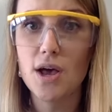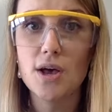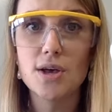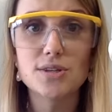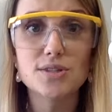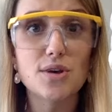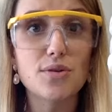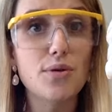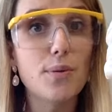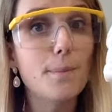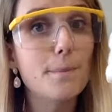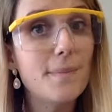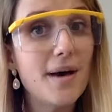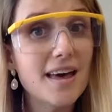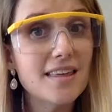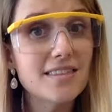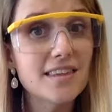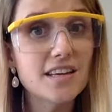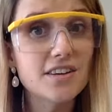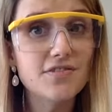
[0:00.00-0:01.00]
So the
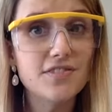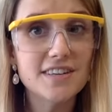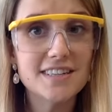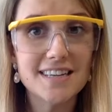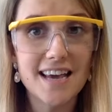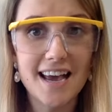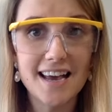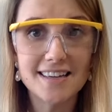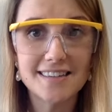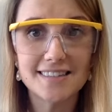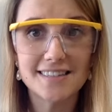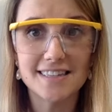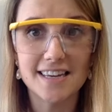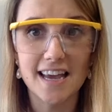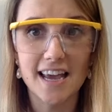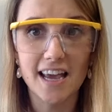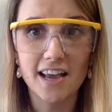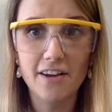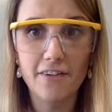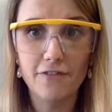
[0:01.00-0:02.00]
method for
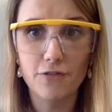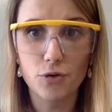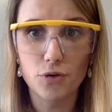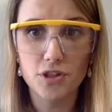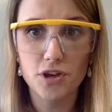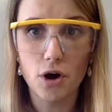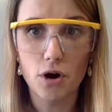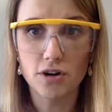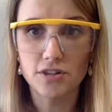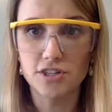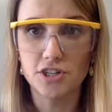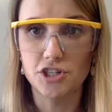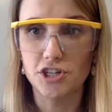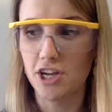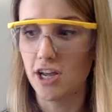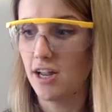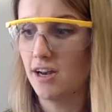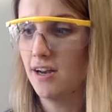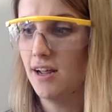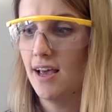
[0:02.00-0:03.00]
testing for the
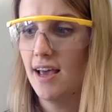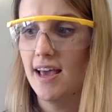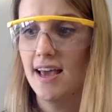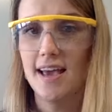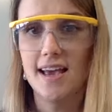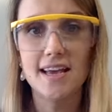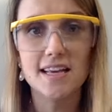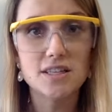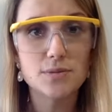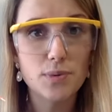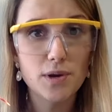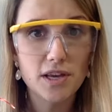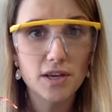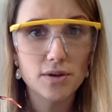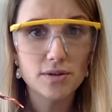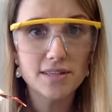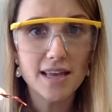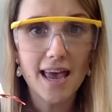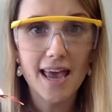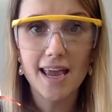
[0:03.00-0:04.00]
oxygen is we
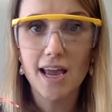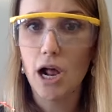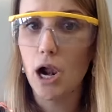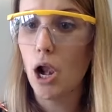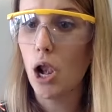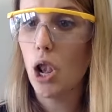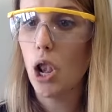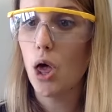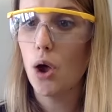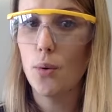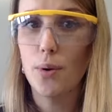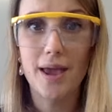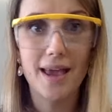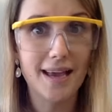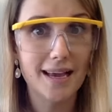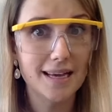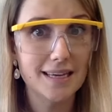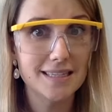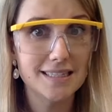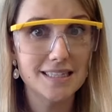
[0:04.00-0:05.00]
use a
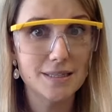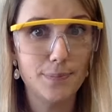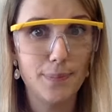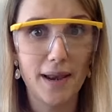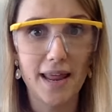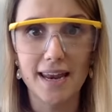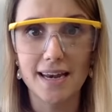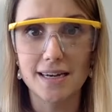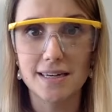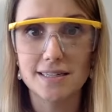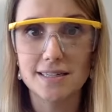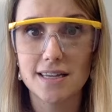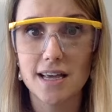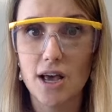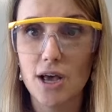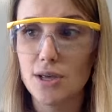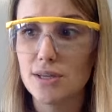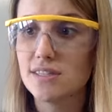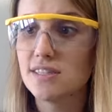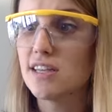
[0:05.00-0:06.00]
glowing splint.
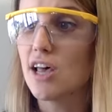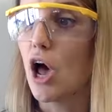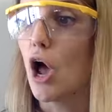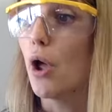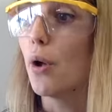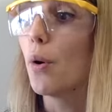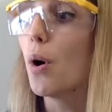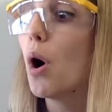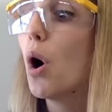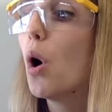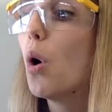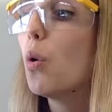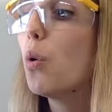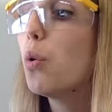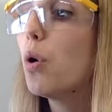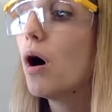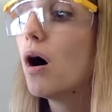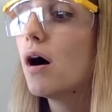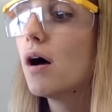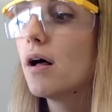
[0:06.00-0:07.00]
So
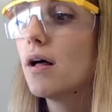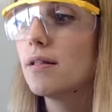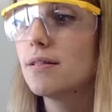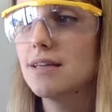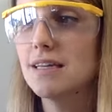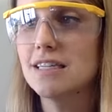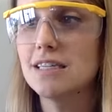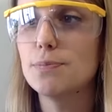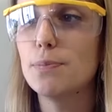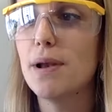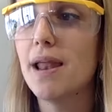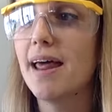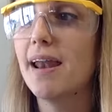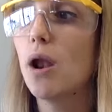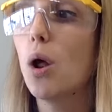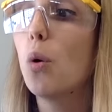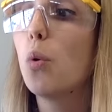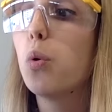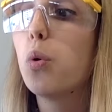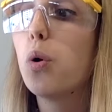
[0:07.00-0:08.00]
this splint